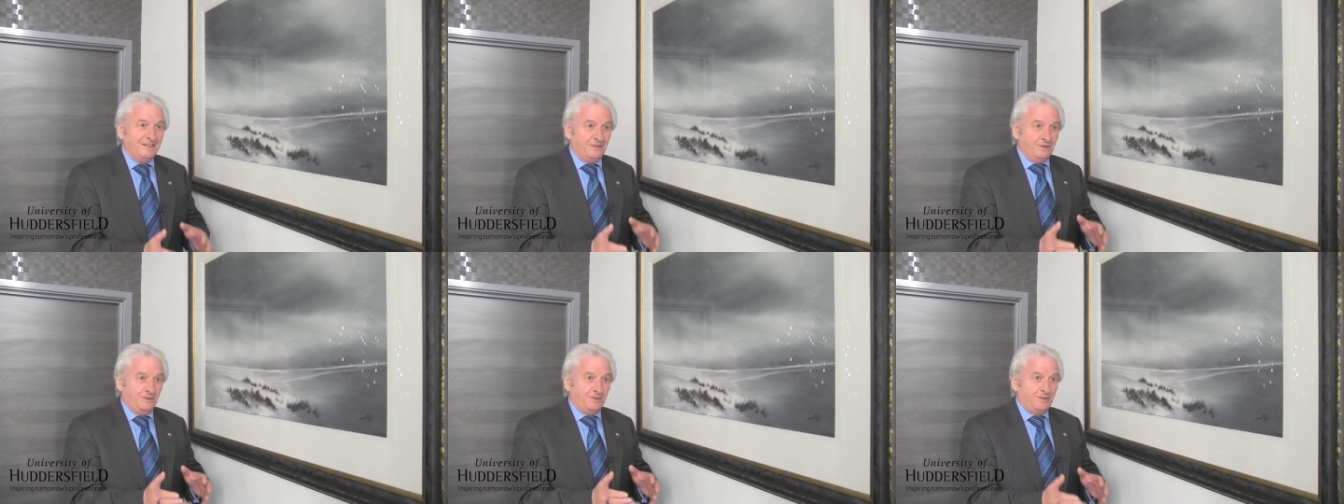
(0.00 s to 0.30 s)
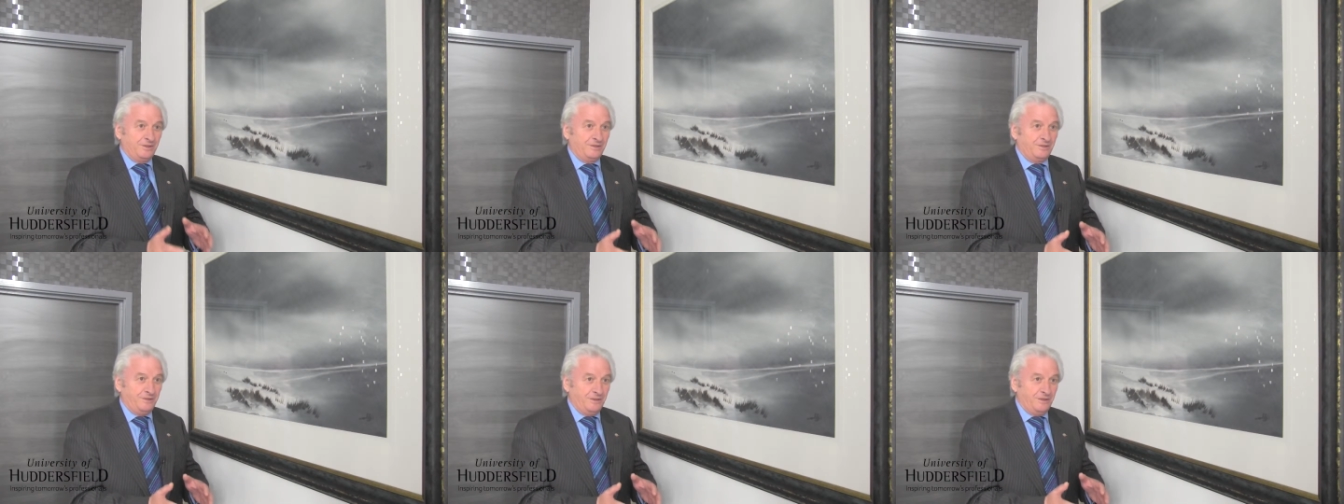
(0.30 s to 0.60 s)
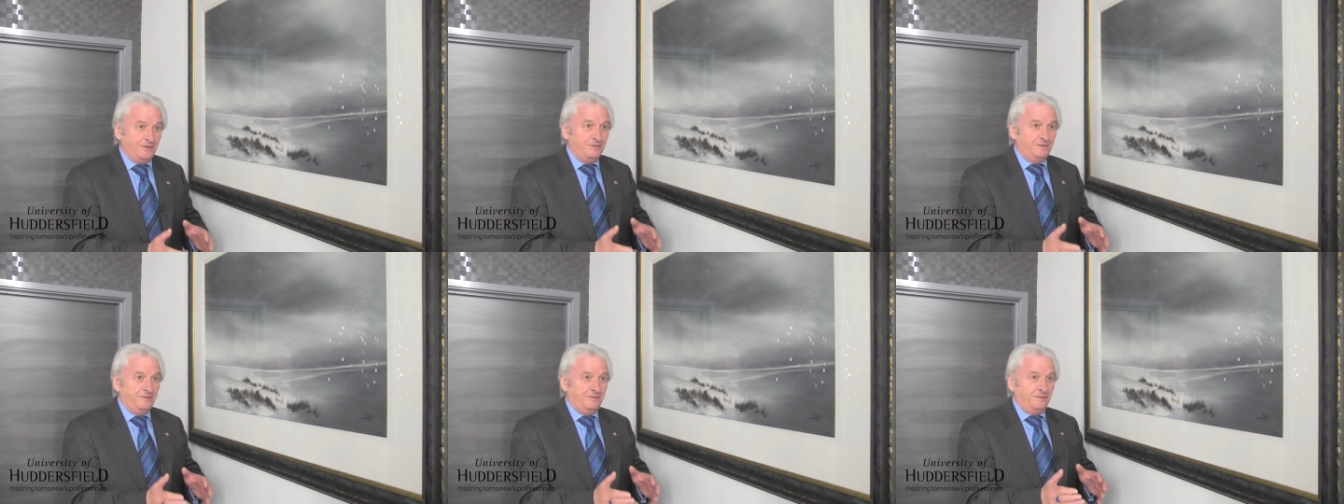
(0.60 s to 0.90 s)
the
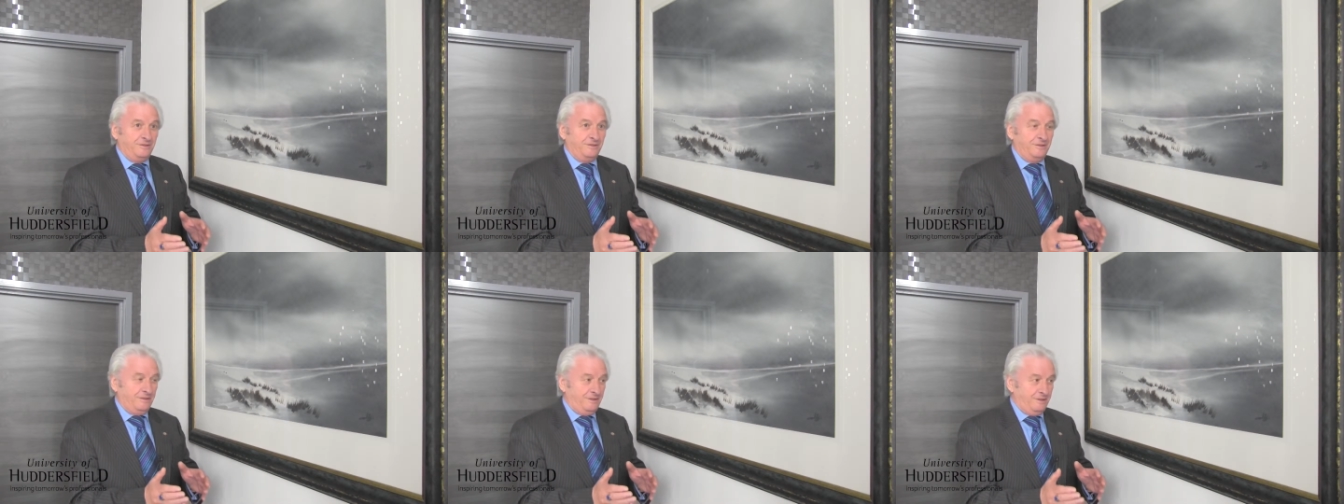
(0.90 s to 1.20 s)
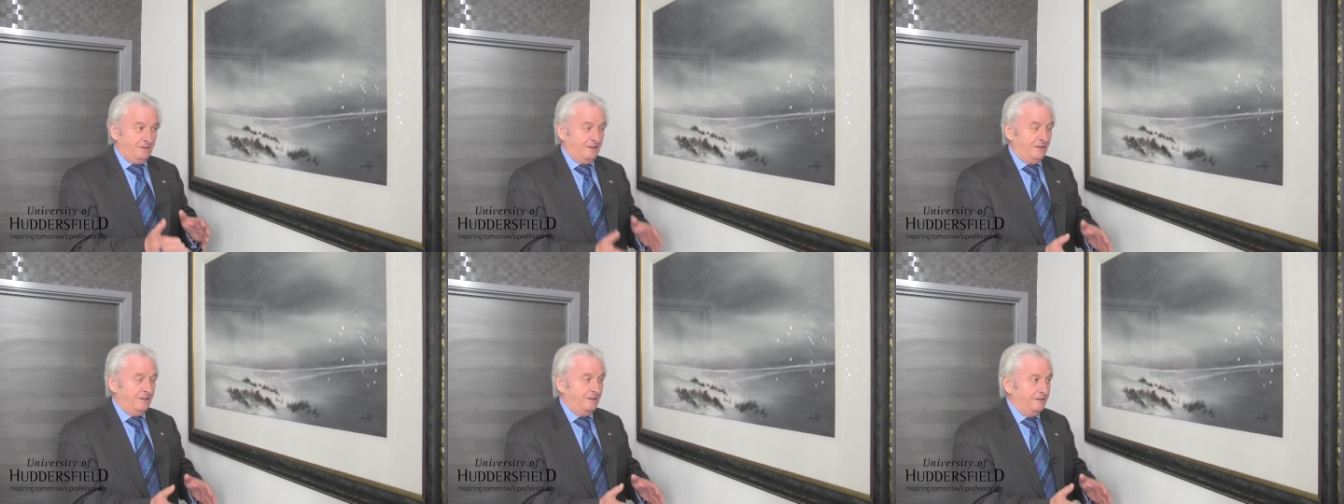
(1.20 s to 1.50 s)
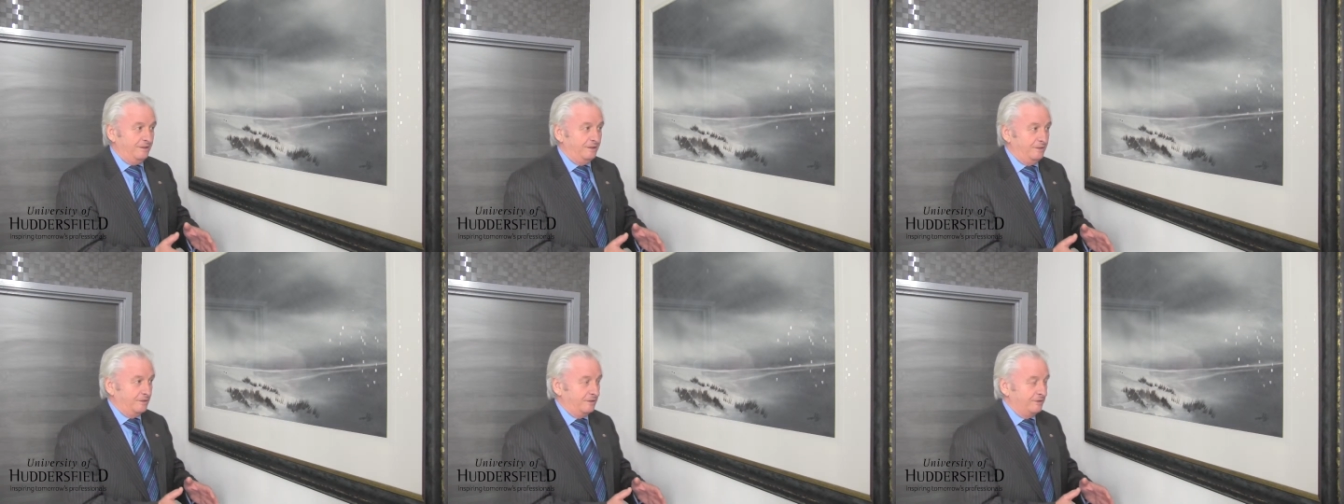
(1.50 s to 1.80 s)
Huddersfield uh,
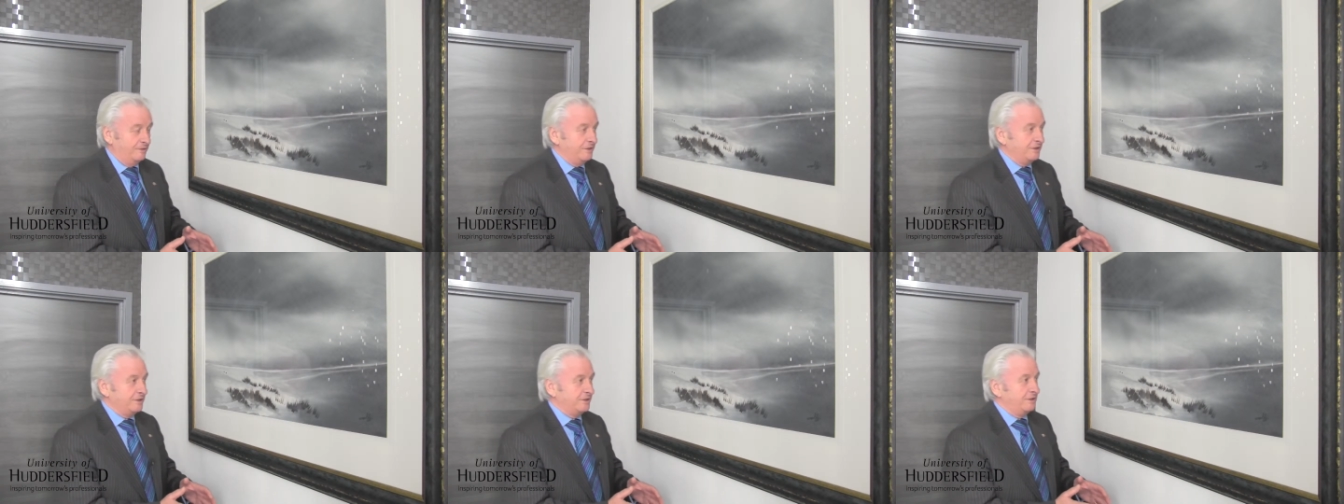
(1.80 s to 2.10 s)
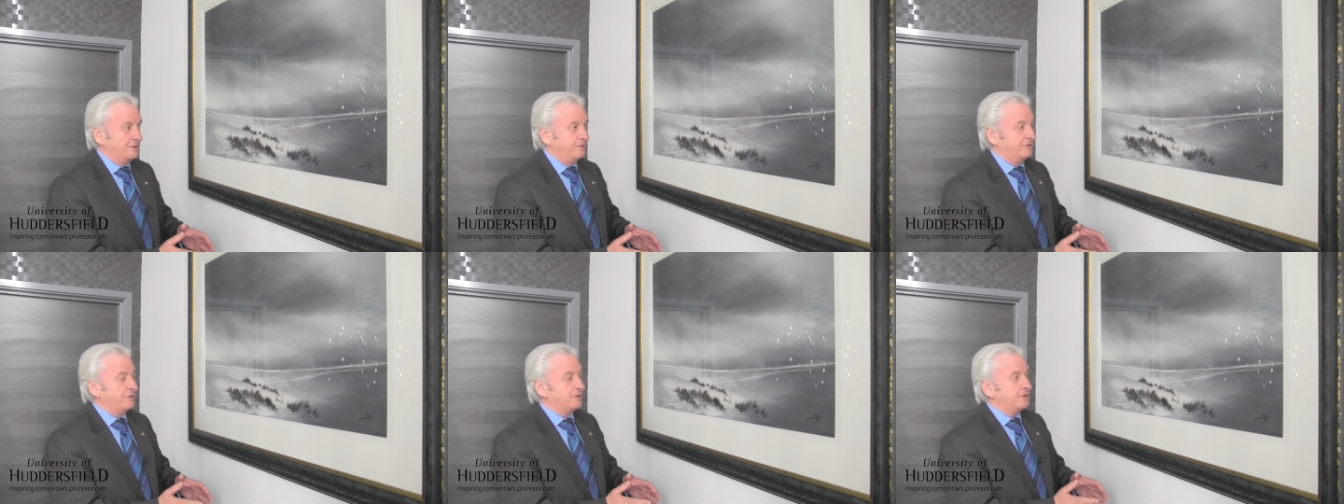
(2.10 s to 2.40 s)
University of